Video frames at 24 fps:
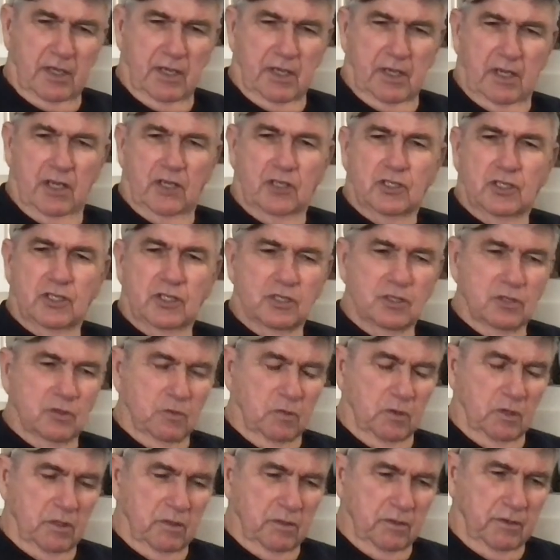And she says,
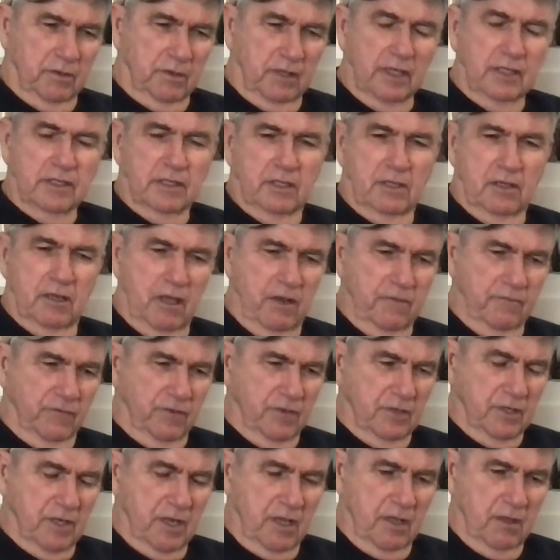well, thanks a lot
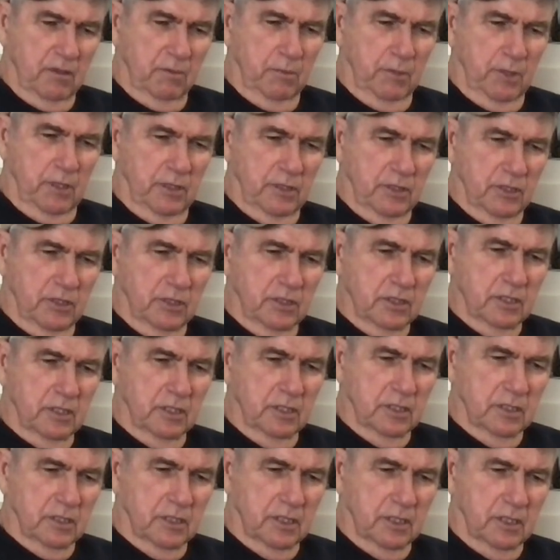for telling me. She
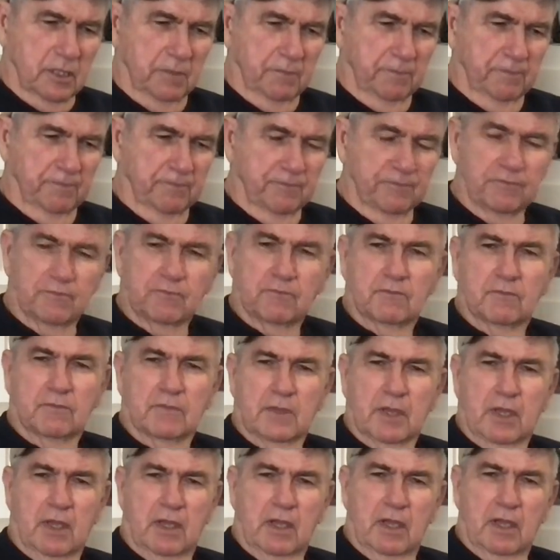says, I
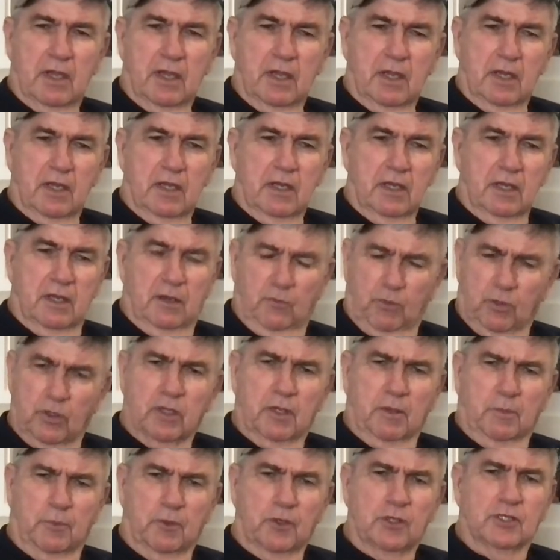really
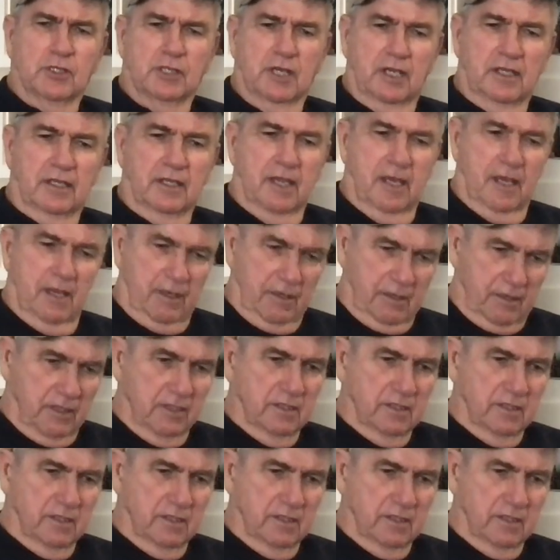appreciate that. And I